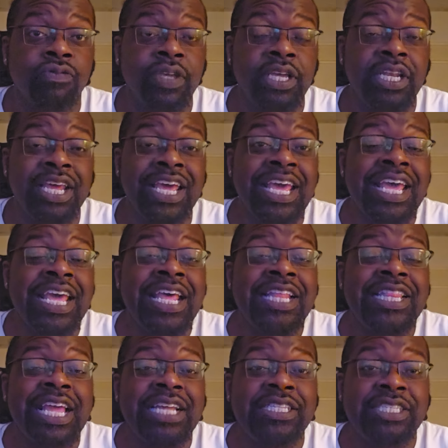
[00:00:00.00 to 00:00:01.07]
feet,
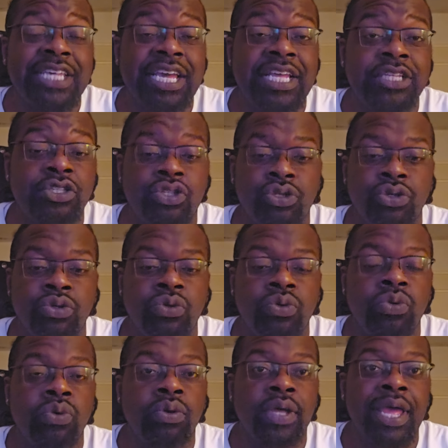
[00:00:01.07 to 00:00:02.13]
they tend to